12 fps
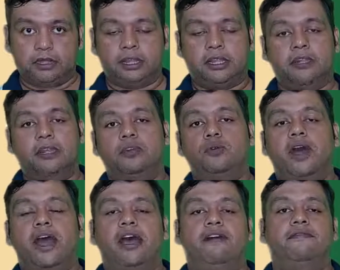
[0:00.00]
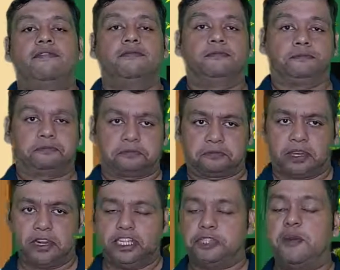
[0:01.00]
Then you have
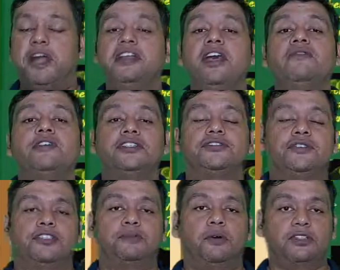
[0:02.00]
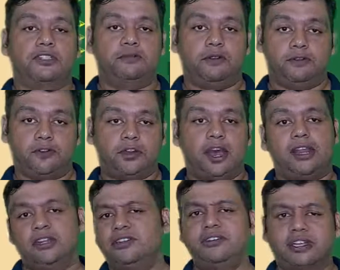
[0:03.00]
Leishmania, which is responsible for
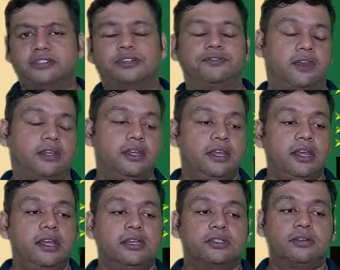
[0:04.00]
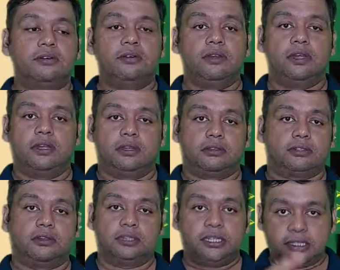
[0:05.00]
colors or etc. So
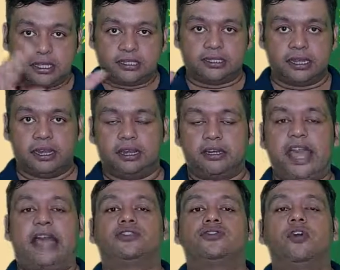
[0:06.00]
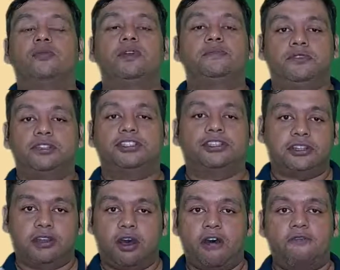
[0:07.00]
this is the taxonomic
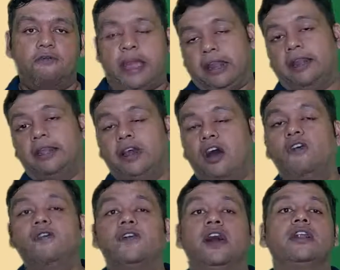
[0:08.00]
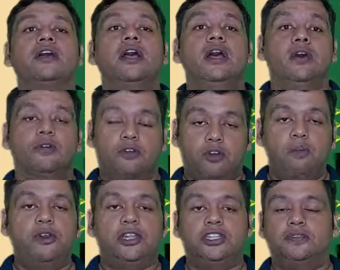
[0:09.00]
position of bacteria. However,
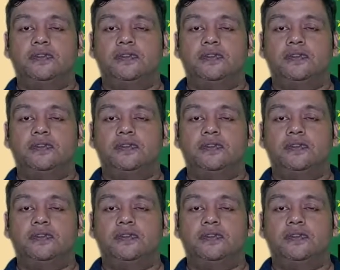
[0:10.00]
Robert H.